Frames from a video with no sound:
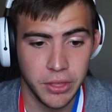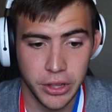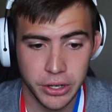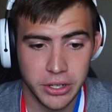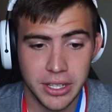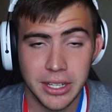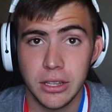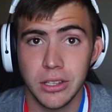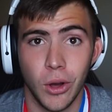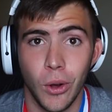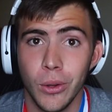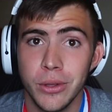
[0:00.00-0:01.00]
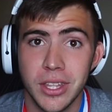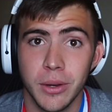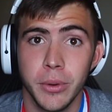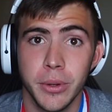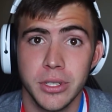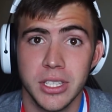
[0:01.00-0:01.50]
Literally, the only
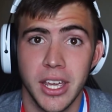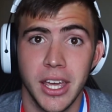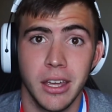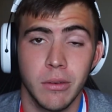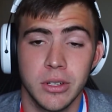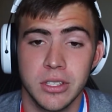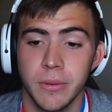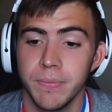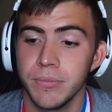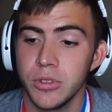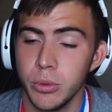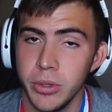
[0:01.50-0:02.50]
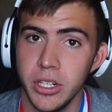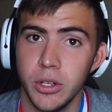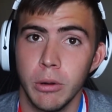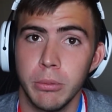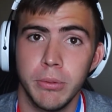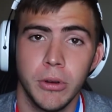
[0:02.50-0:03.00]
thing we were saying was, do we need
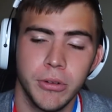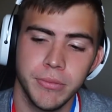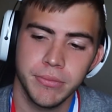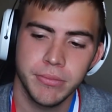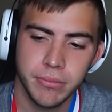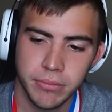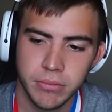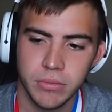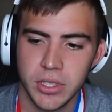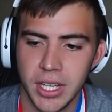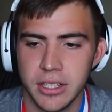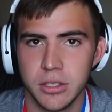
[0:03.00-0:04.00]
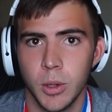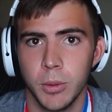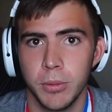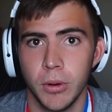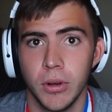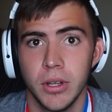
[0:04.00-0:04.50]
to go up a pole? Yeah, let's
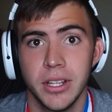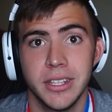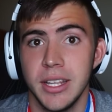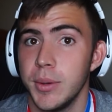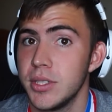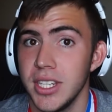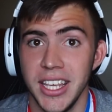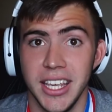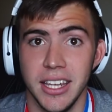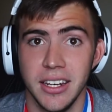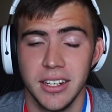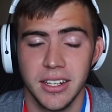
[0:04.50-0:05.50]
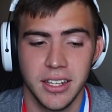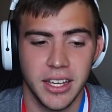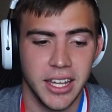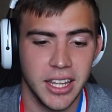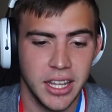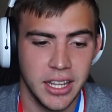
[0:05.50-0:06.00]
go up a pole. That was it.
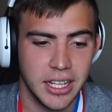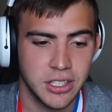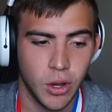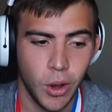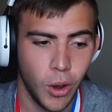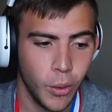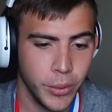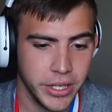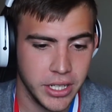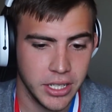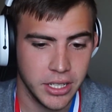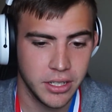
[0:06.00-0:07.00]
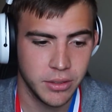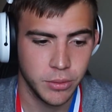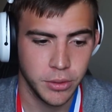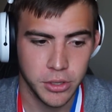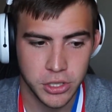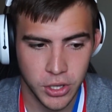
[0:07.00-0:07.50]
And then that's all we needed.
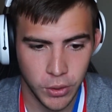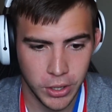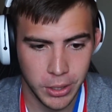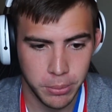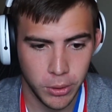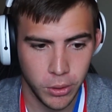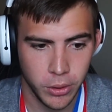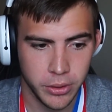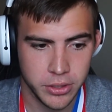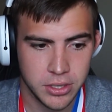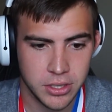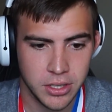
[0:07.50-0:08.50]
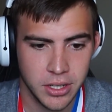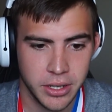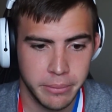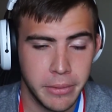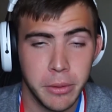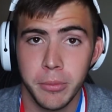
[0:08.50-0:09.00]
We were just going up poles,
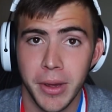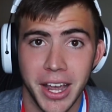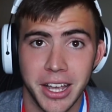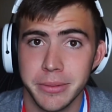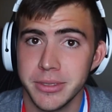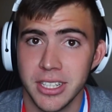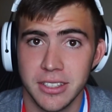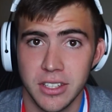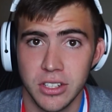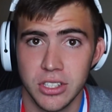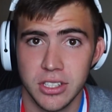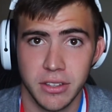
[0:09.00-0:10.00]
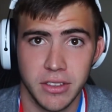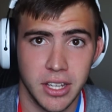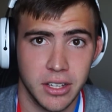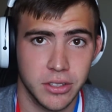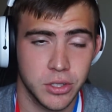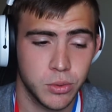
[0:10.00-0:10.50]
maybe back up 6 inches, I
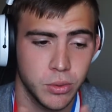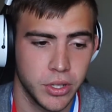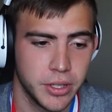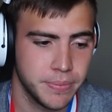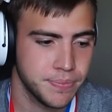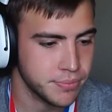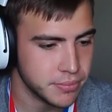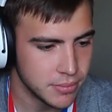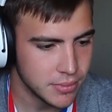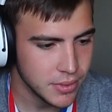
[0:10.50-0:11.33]
think, on this run.